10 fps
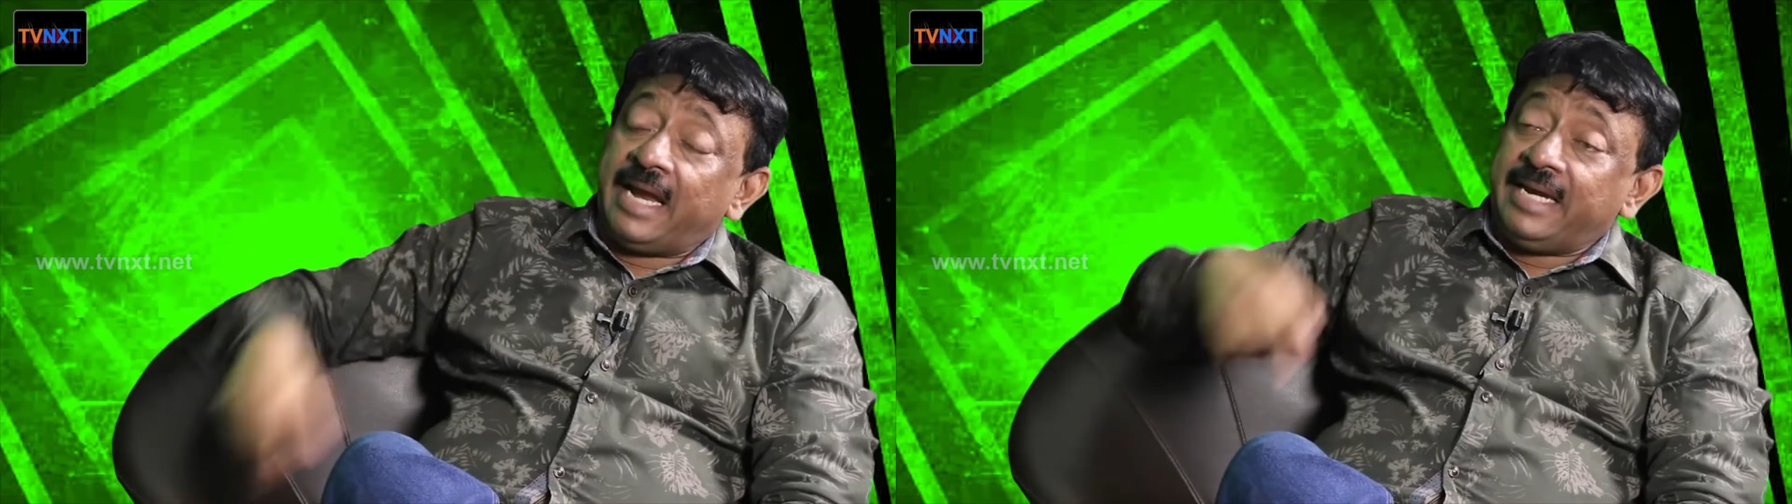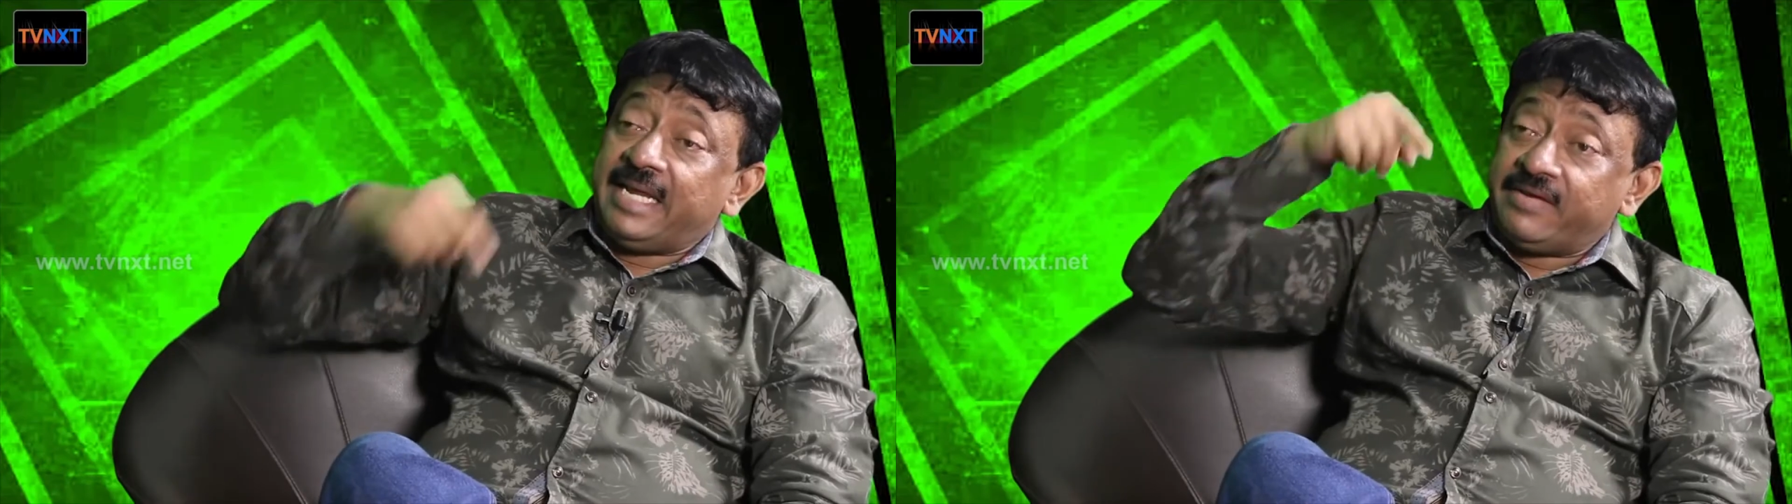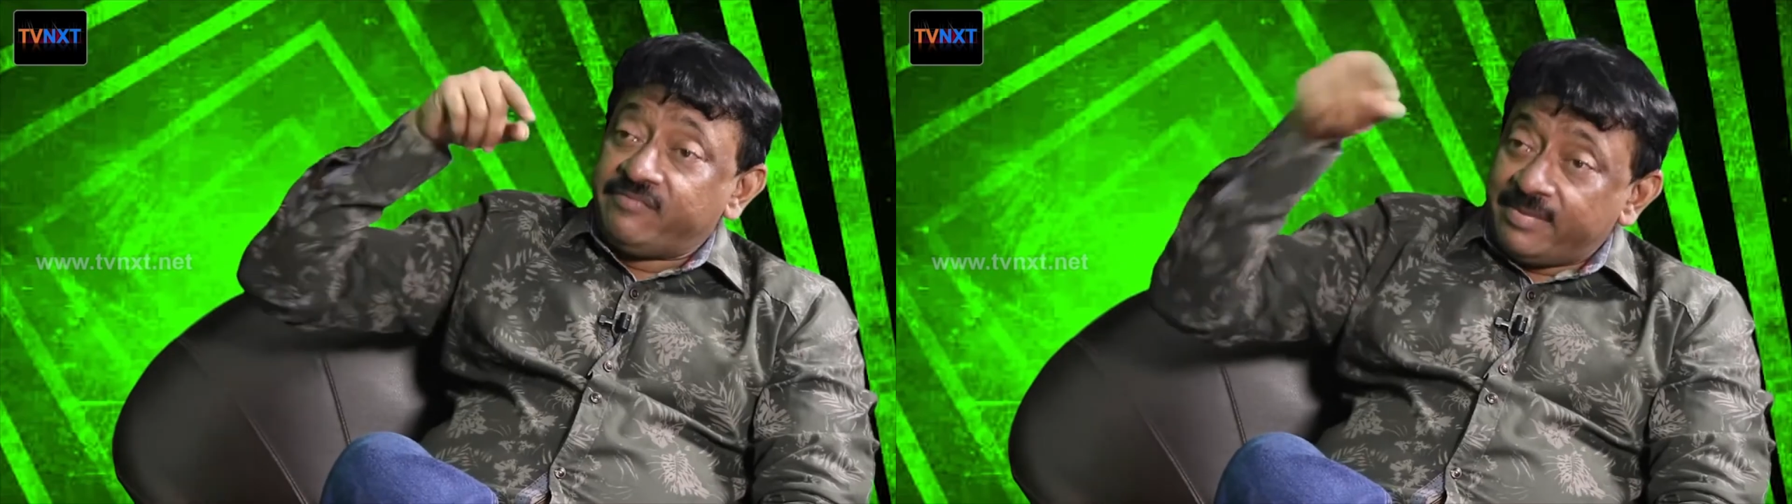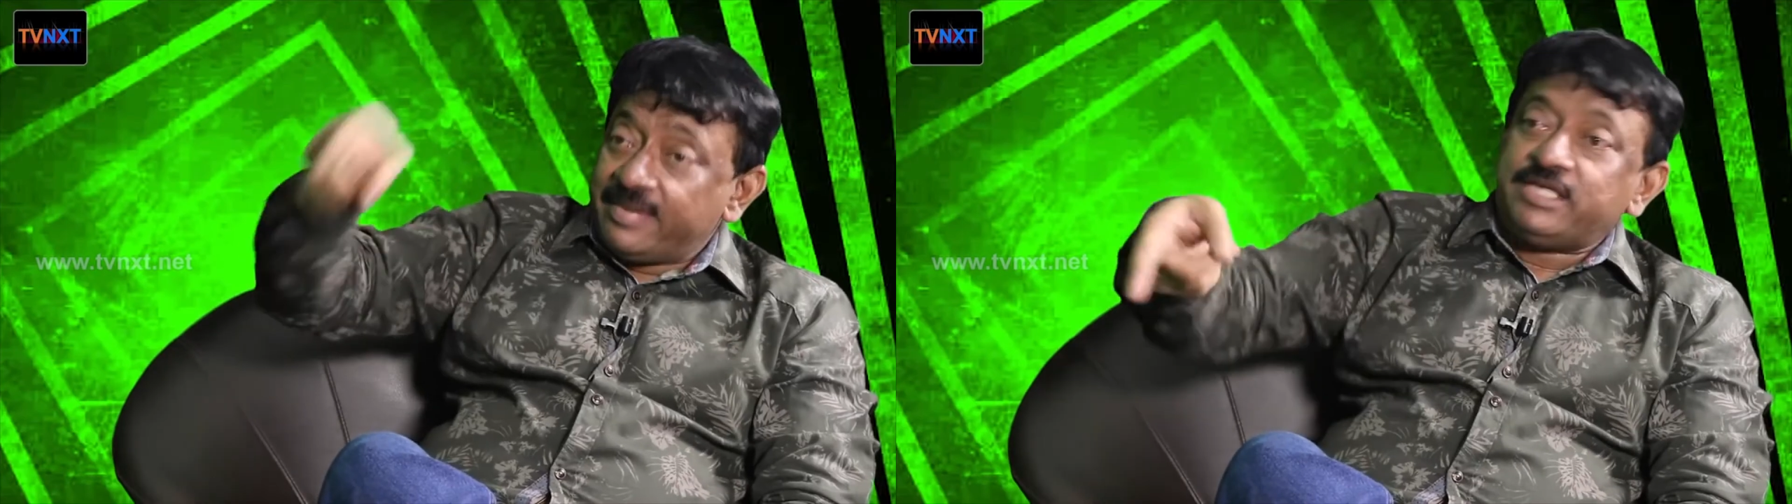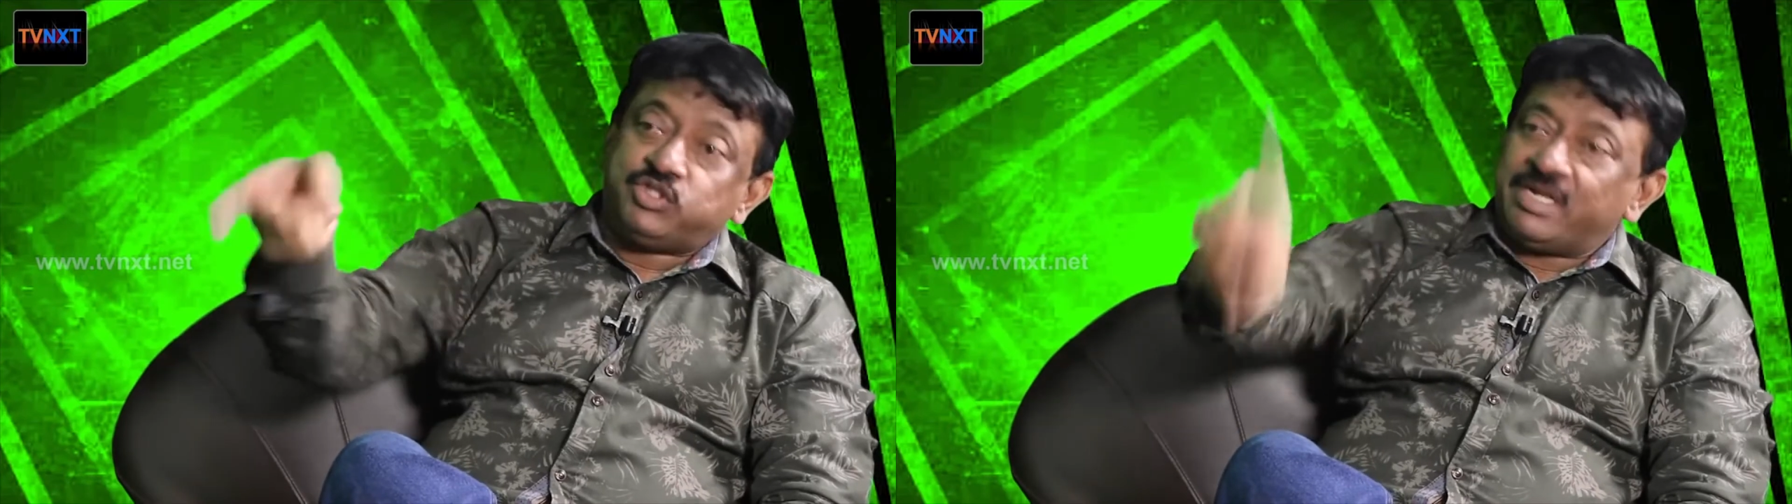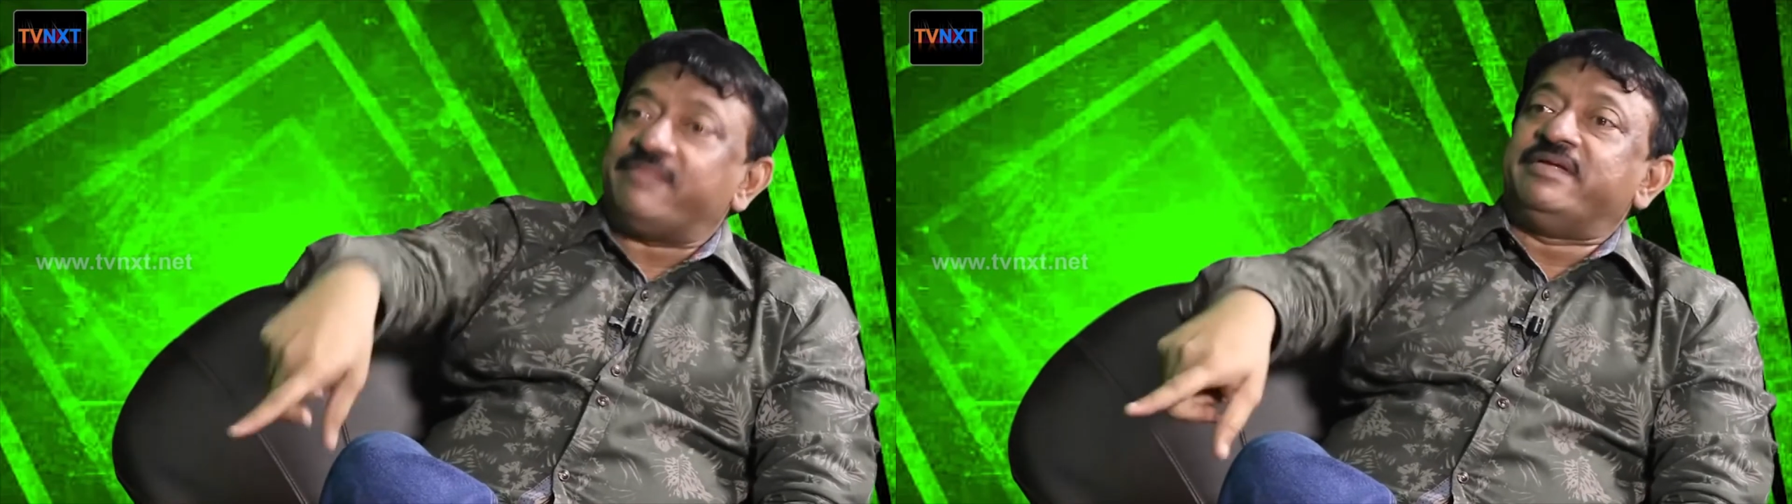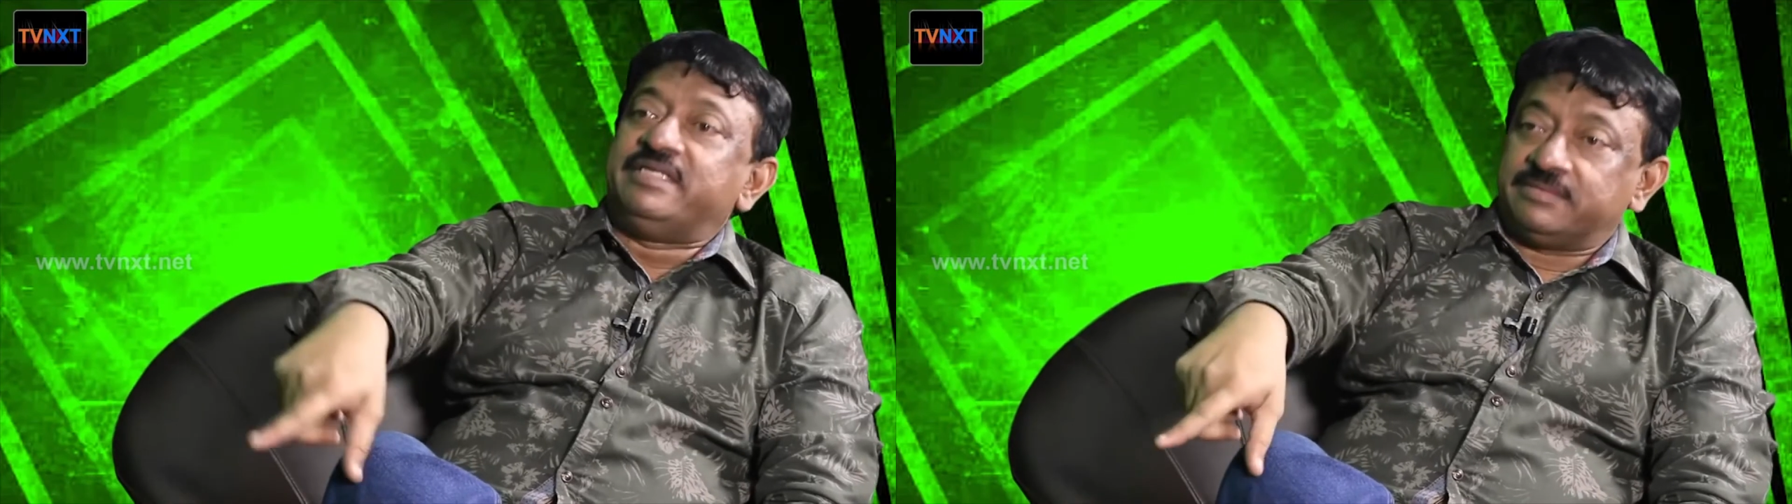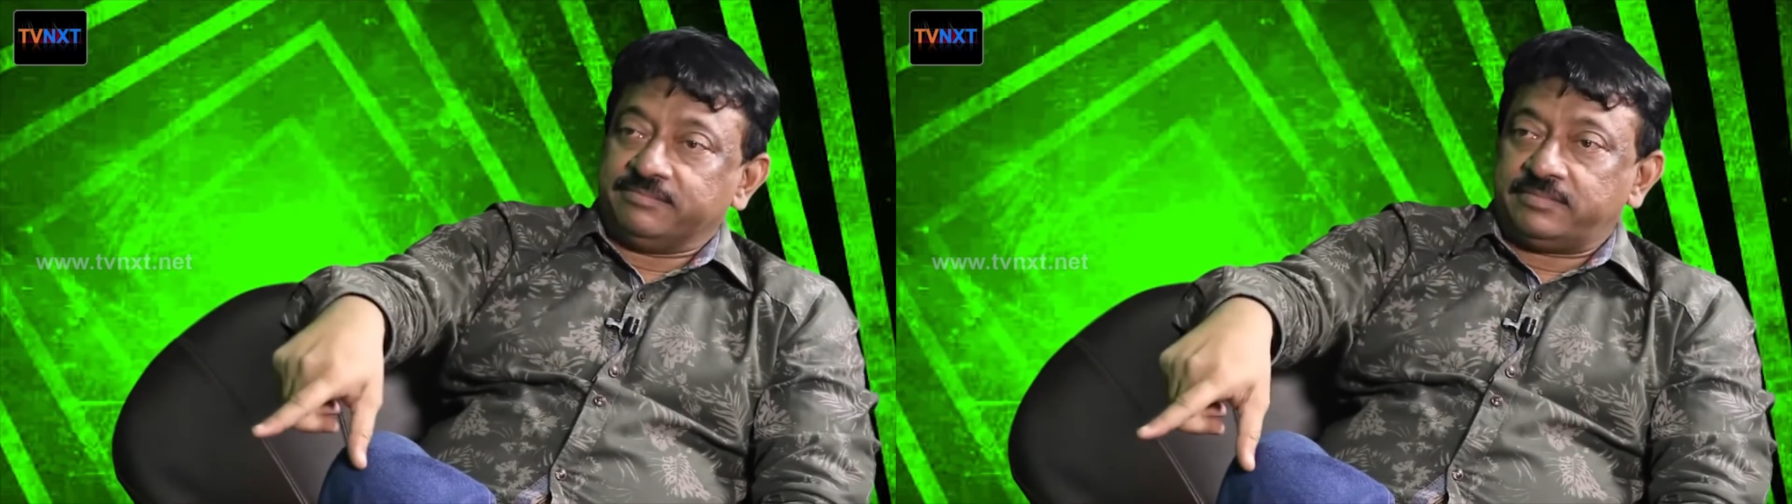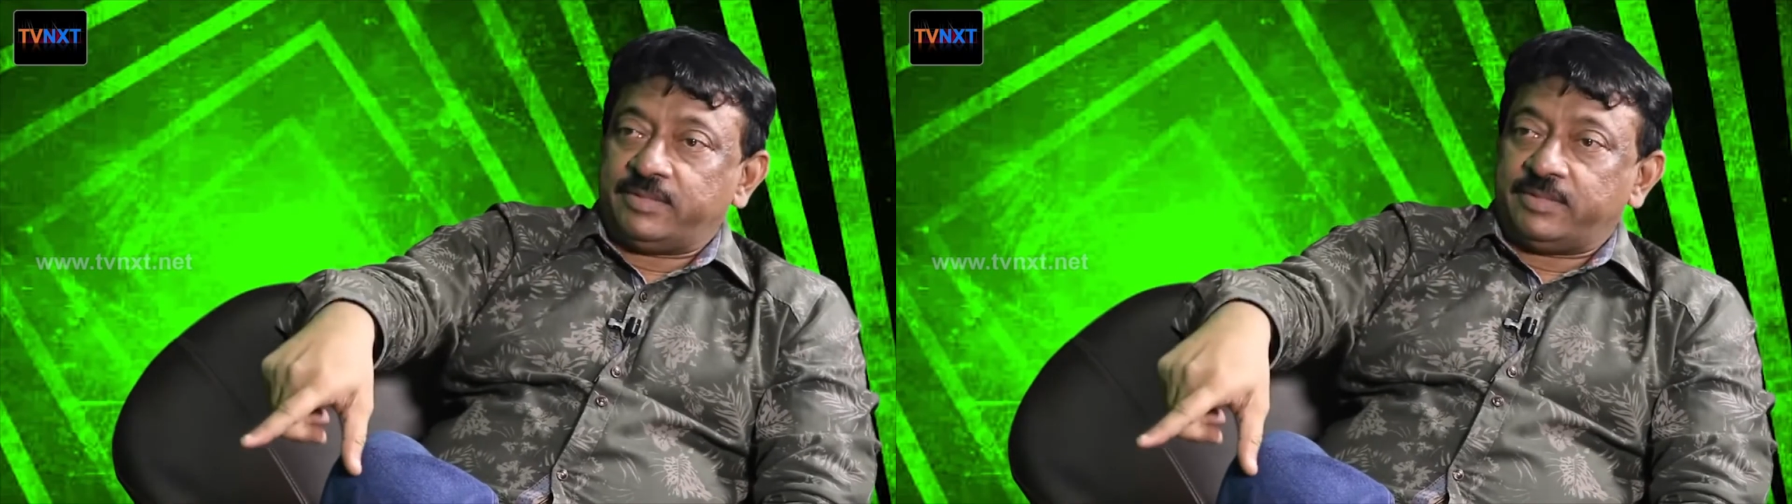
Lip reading: And everybody should have an ism.